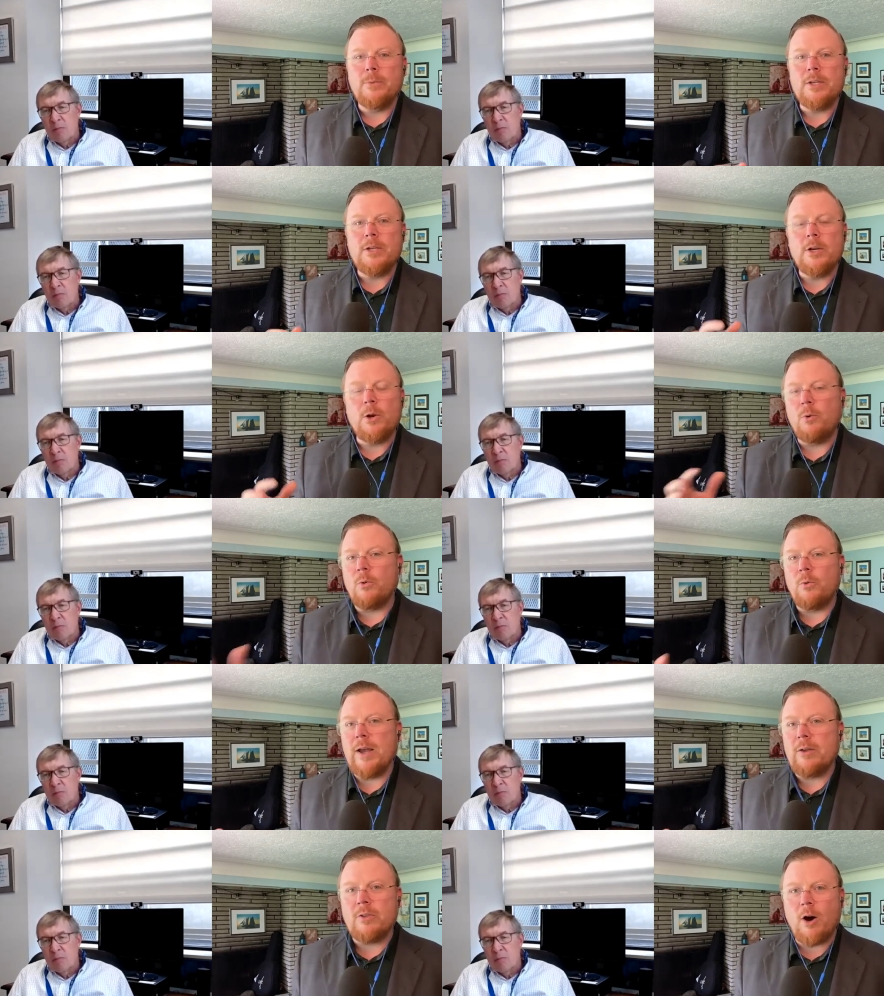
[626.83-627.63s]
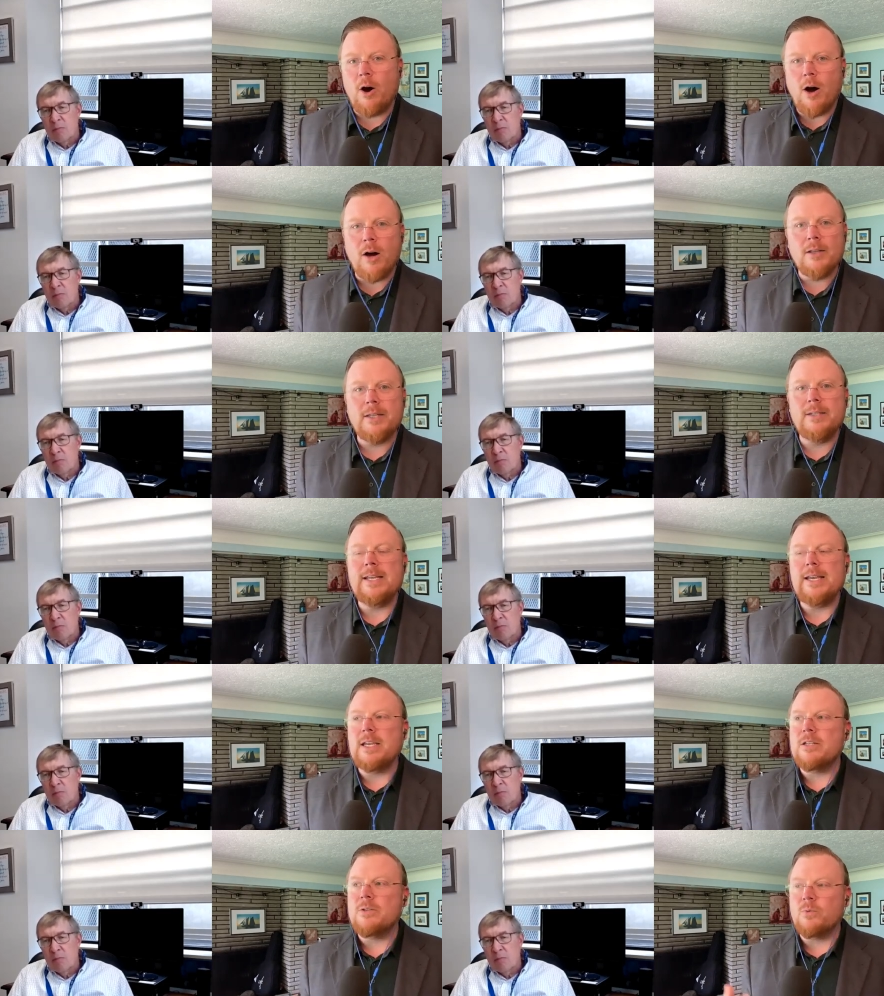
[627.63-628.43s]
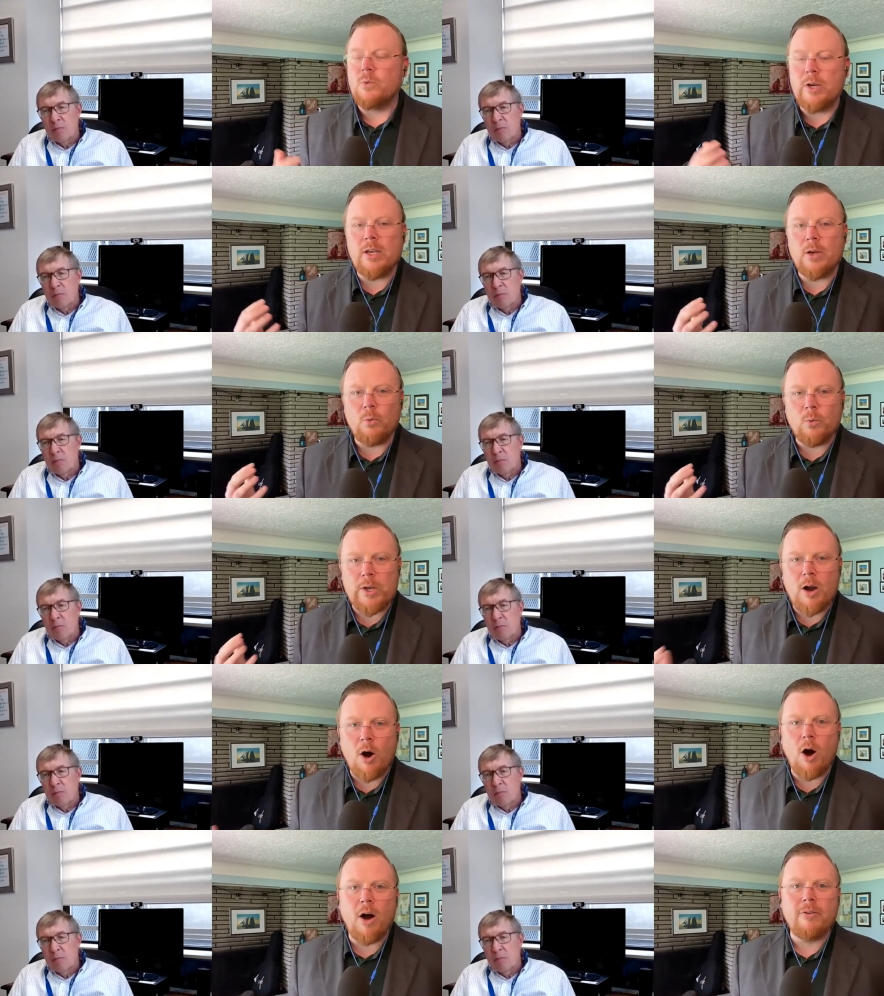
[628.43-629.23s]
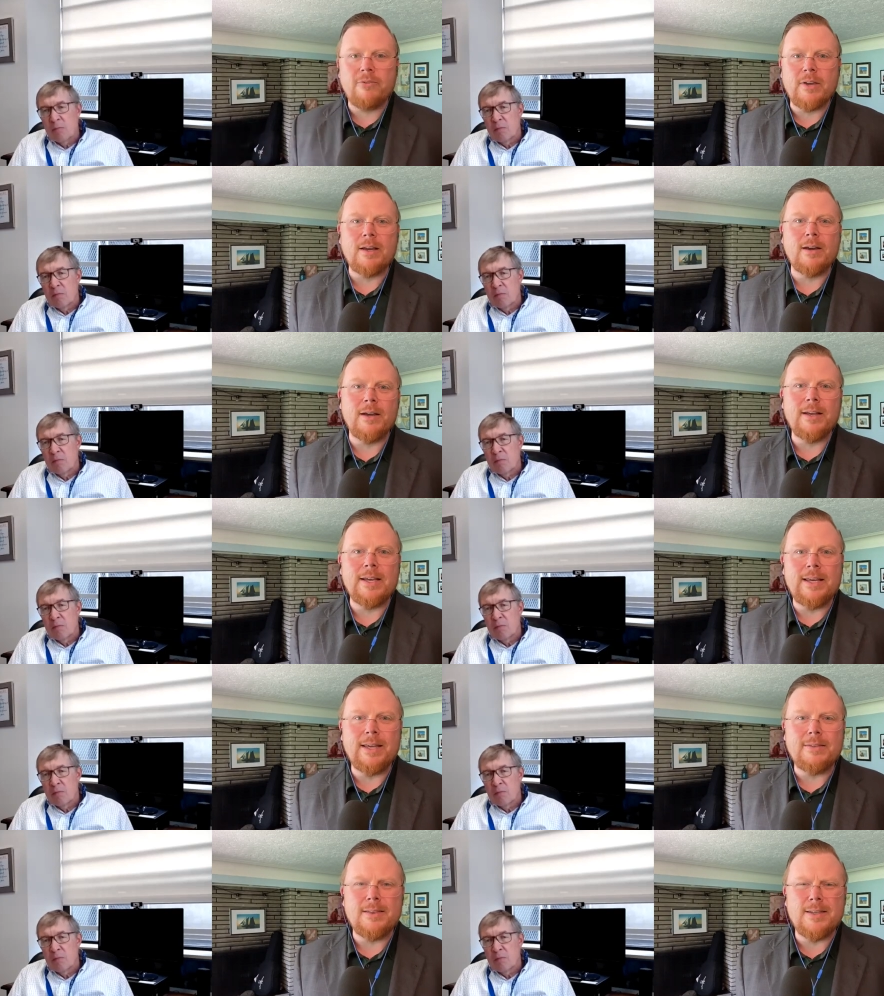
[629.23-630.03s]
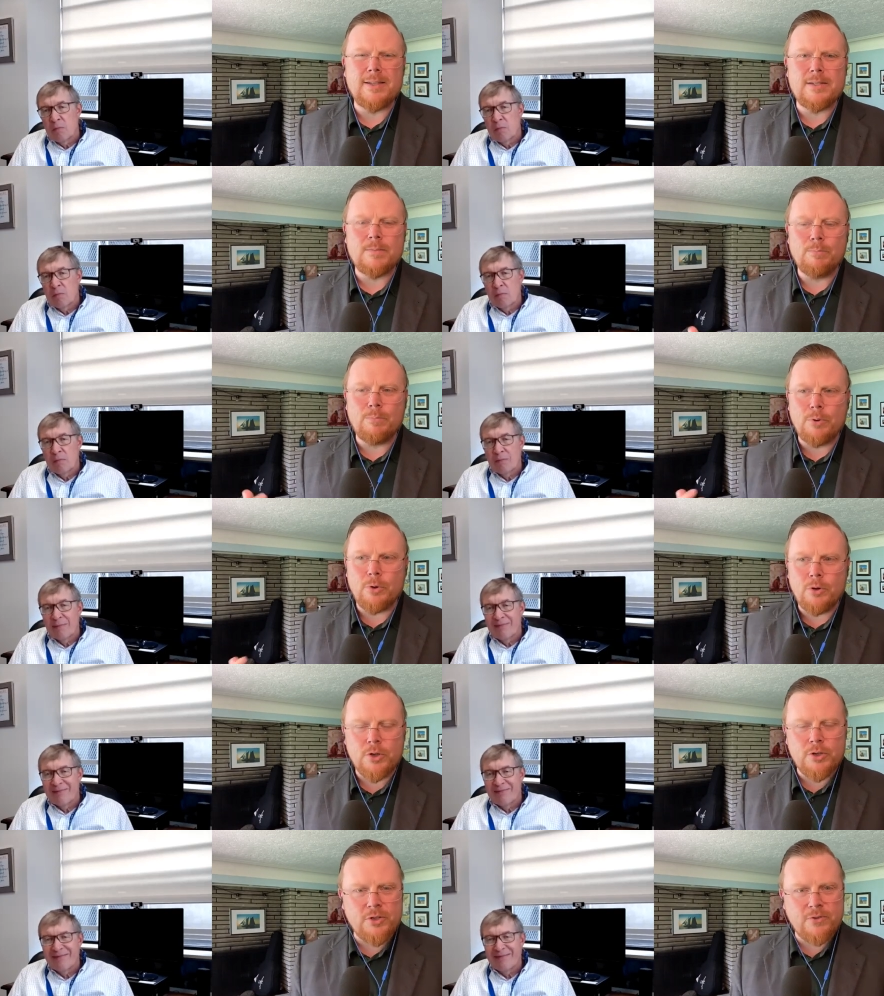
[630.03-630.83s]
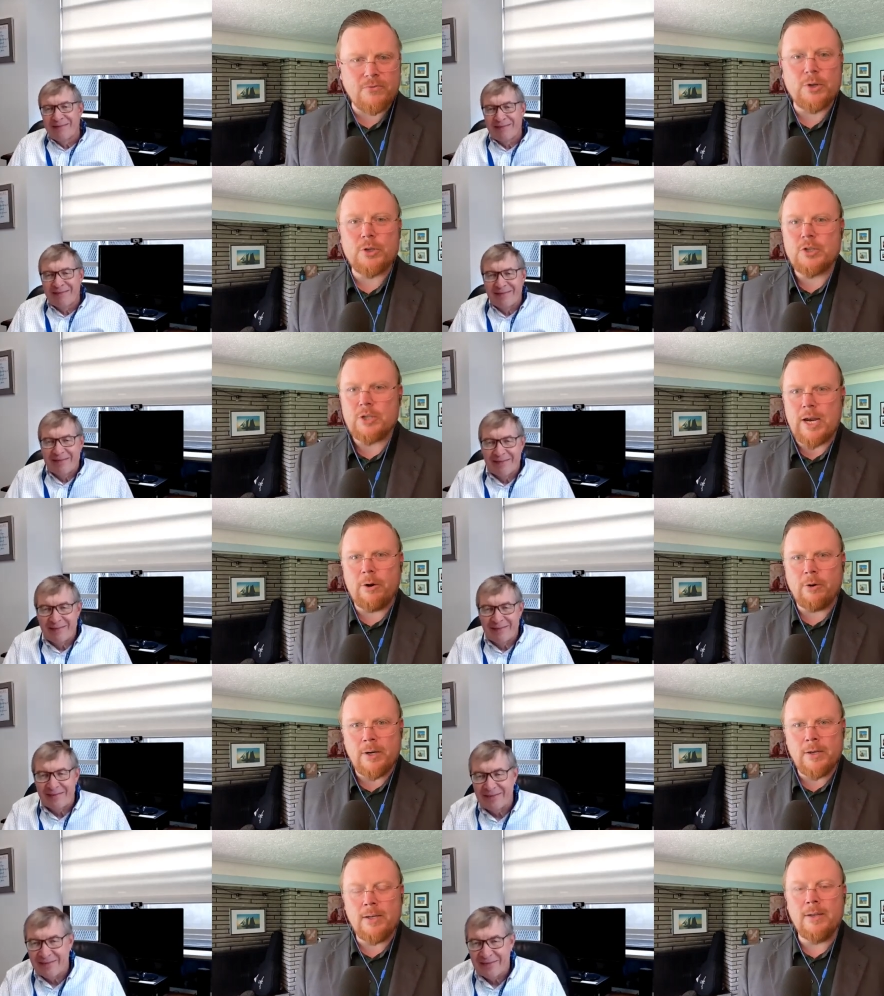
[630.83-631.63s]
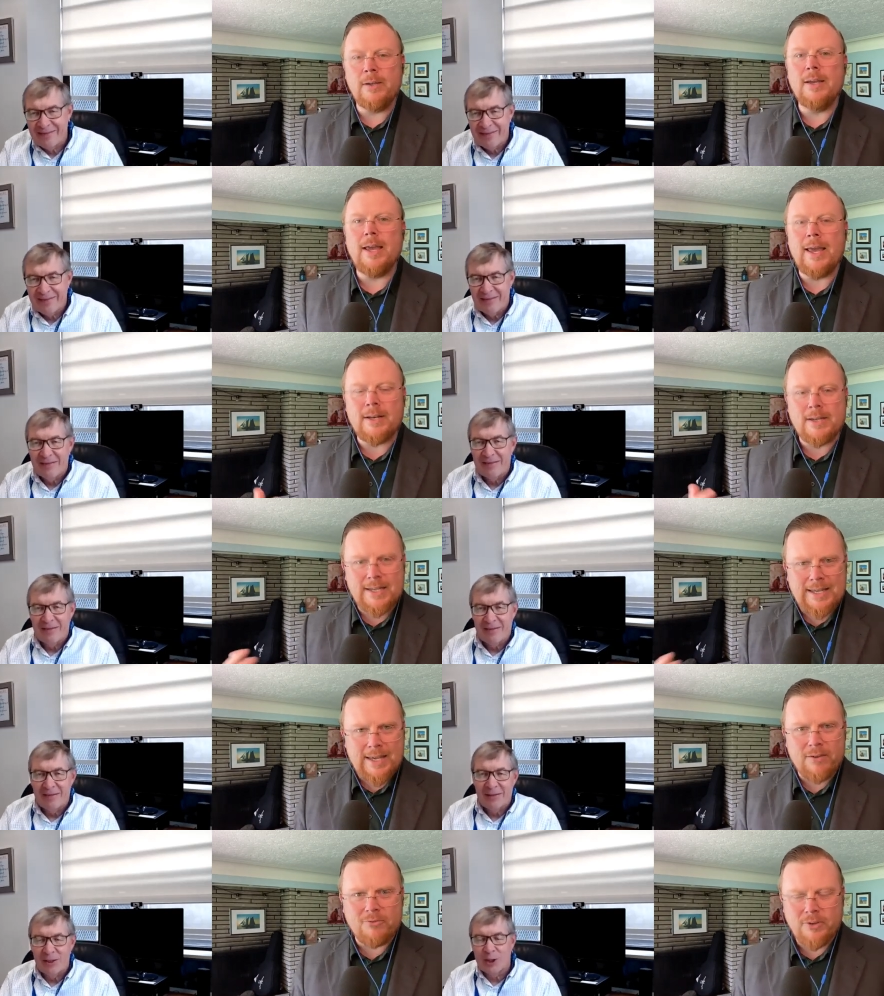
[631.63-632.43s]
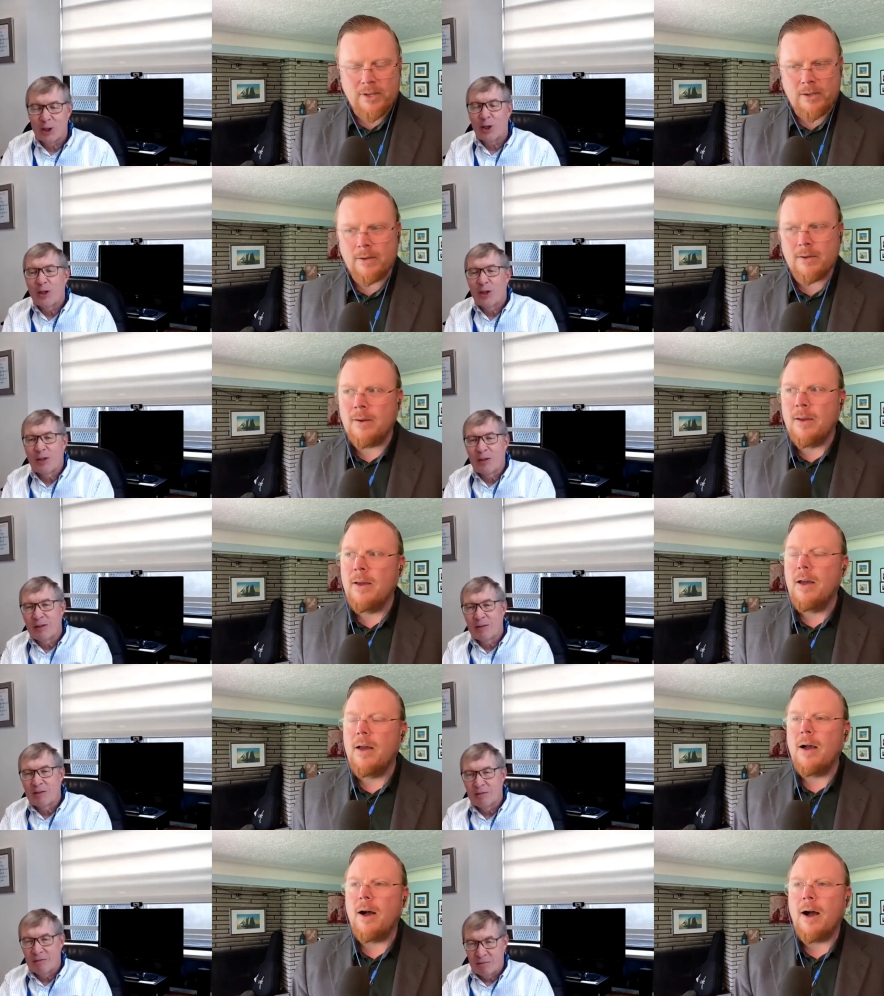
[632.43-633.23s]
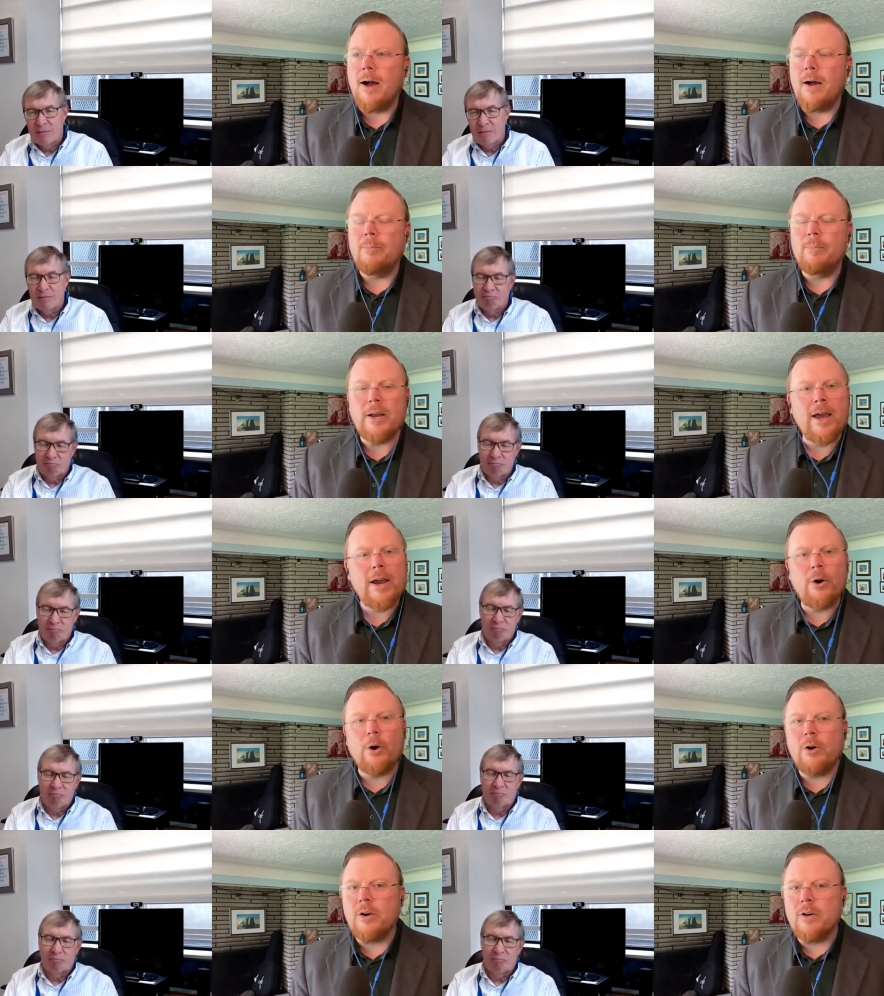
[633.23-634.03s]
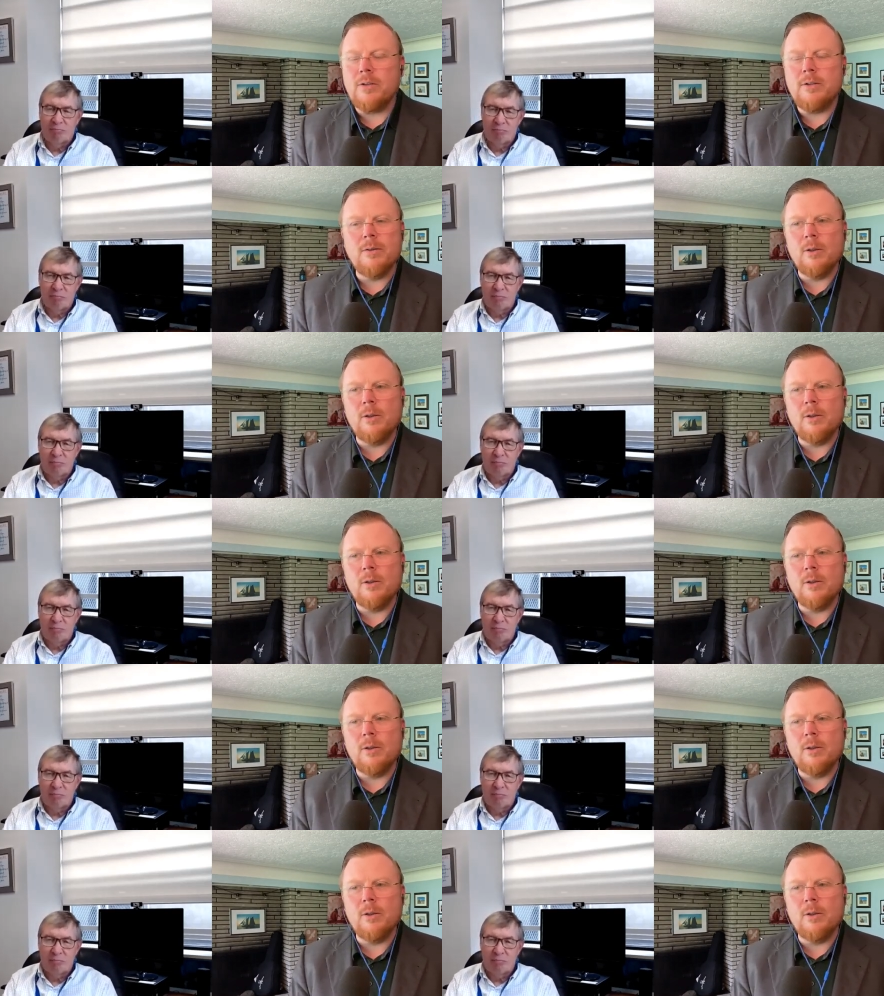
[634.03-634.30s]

Speaker 1: you know around the holidays we we often kind of get this push for charity and giving uh, but i heard